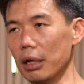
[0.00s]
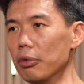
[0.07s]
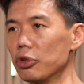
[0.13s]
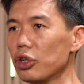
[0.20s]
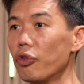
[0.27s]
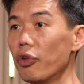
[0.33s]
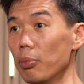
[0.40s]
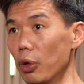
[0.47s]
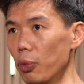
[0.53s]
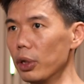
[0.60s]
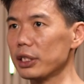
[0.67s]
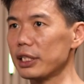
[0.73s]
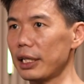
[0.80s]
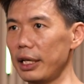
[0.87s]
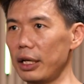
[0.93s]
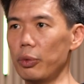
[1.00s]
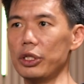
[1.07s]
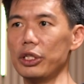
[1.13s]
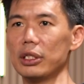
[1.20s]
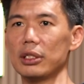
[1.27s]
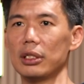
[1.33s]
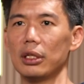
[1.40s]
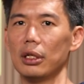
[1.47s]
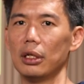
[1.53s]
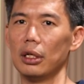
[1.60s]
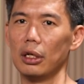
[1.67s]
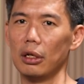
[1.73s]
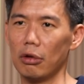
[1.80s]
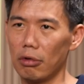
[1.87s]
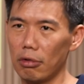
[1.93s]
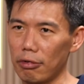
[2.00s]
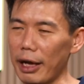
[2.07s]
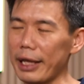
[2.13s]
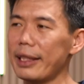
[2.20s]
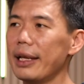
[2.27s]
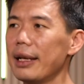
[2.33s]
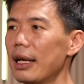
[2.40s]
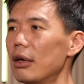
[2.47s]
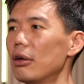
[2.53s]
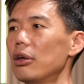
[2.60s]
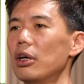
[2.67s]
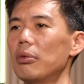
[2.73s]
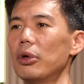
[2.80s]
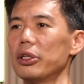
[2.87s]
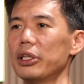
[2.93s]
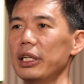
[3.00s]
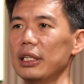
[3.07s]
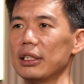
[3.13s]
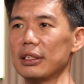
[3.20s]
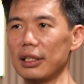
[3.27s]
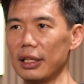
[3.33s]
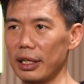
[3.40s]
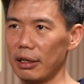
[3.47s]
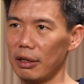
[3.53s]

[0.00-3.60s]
in a sort of remote work setting, which is writing down a lot more things,